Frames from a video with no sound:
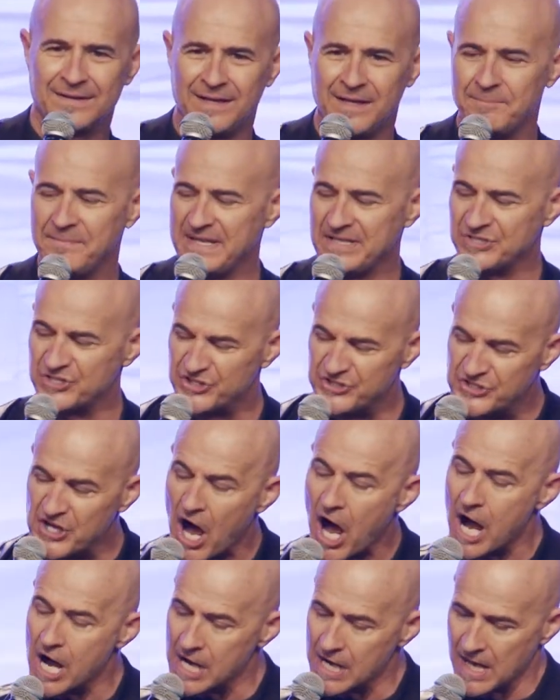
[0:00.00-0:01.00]
It means
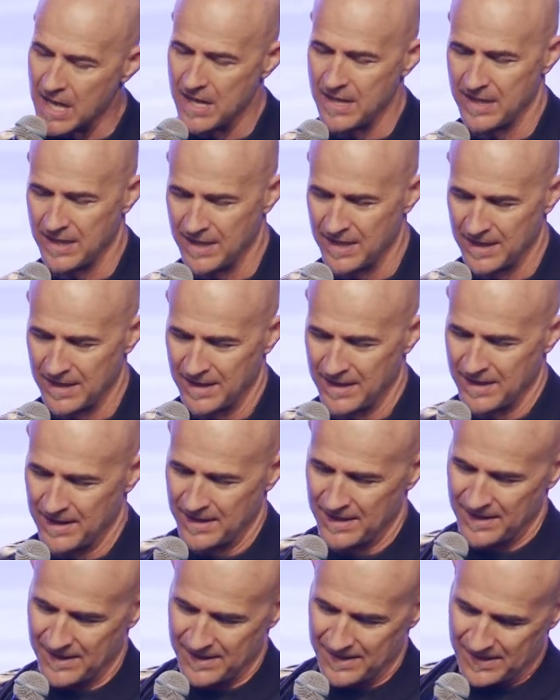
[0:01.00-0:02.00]
dung,
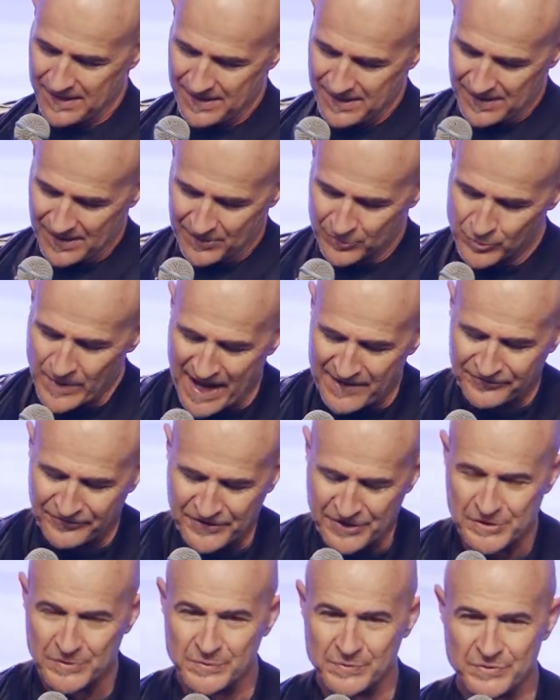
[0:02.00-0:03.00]

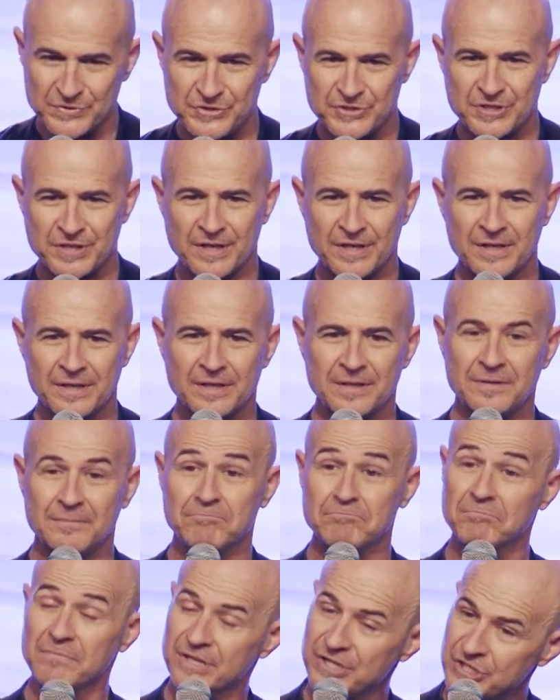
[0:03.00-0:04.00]
refuge,
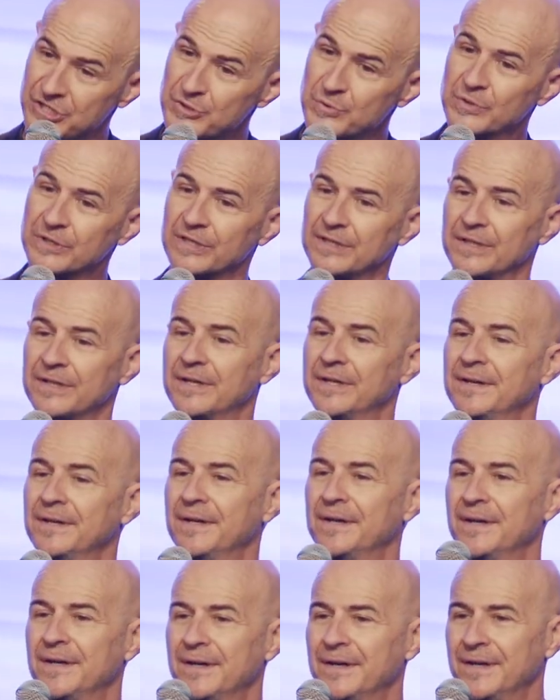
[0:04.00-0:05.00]
manure,
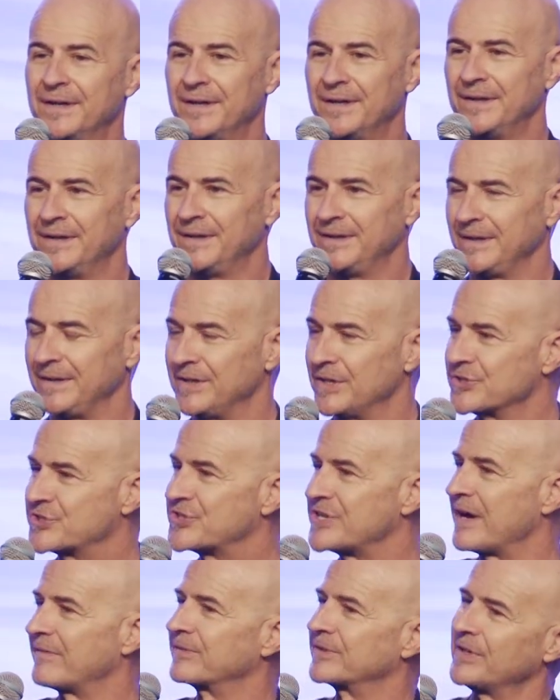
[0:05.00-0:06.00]
and there's
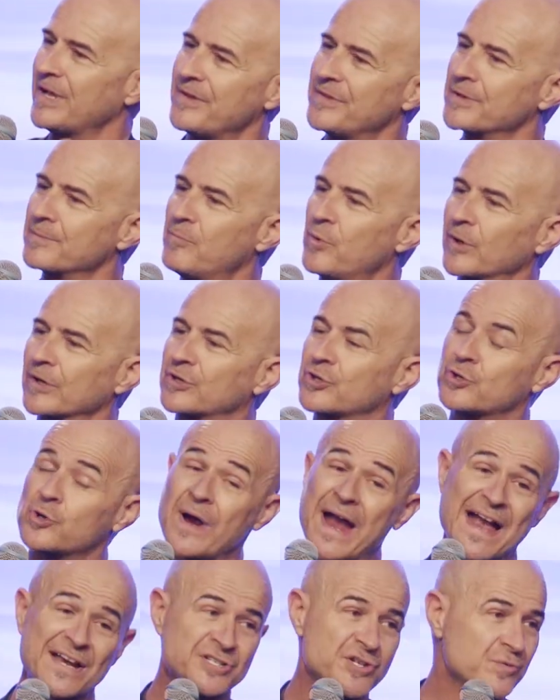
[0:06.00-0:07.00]
several other more
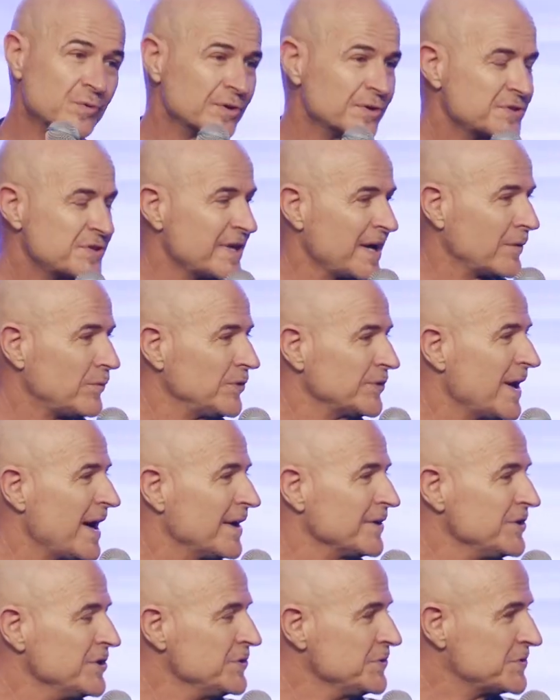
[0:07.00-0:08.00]
crass words that I will
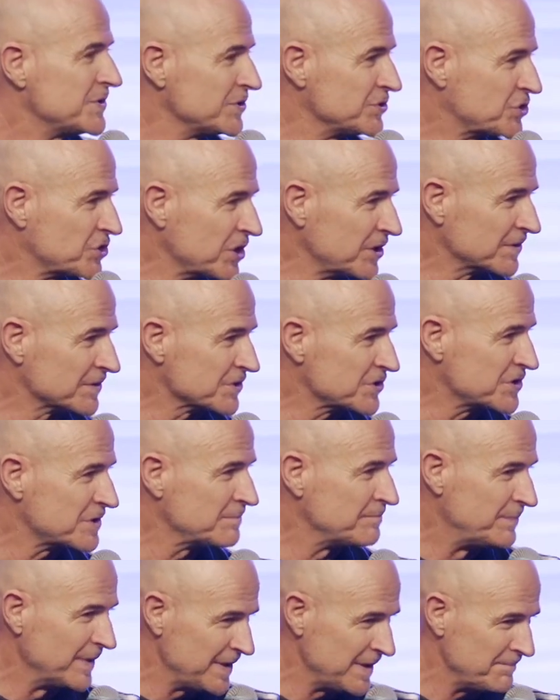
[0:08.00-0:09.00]
not use in
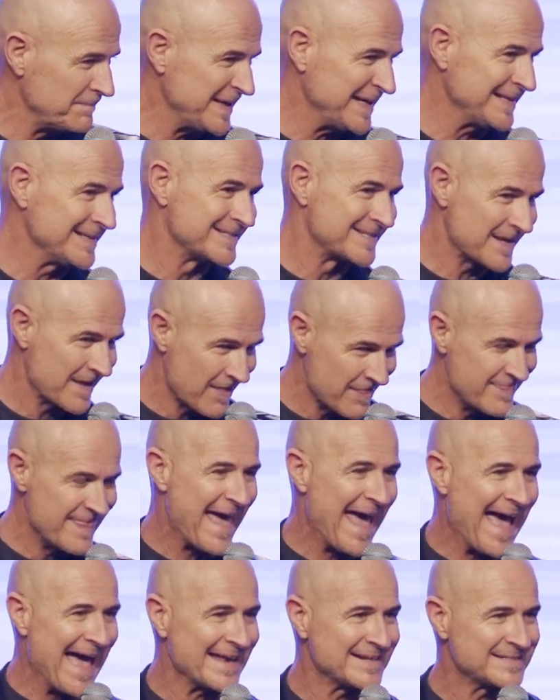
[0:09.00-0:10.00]
church, but it means
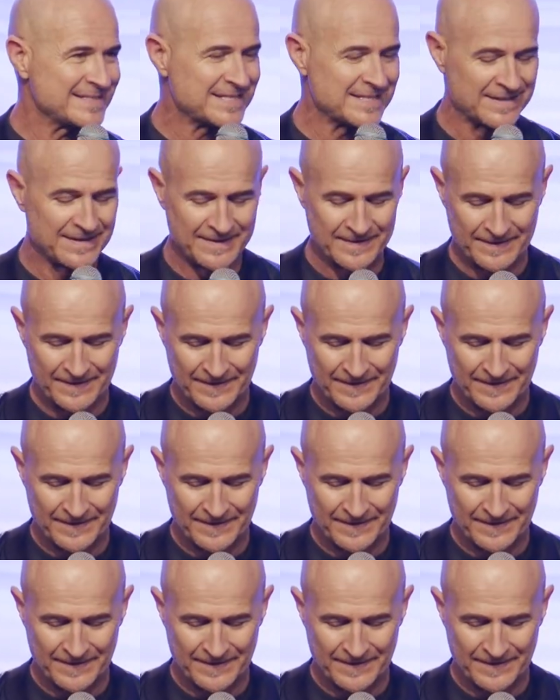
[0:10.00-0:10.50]
that.